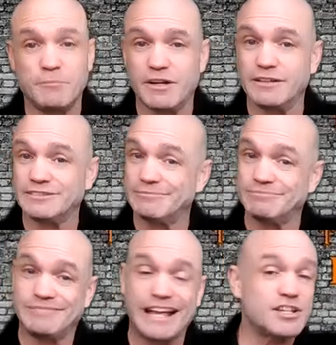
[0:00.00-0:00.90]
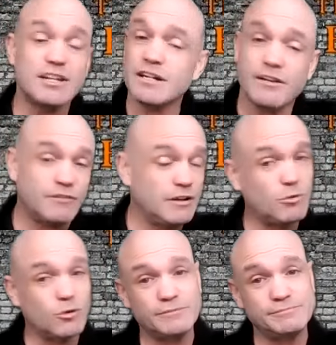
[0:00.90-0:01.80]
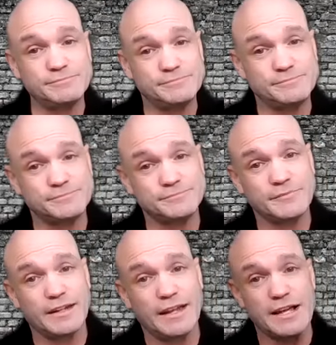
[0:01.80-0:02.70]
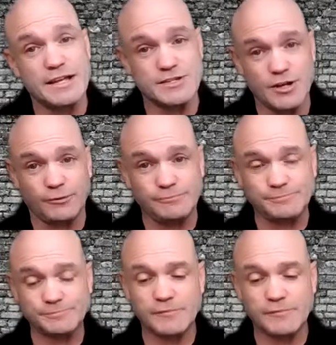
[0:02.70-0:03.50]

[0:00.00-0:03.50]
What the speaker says: because that's not enough anymore. So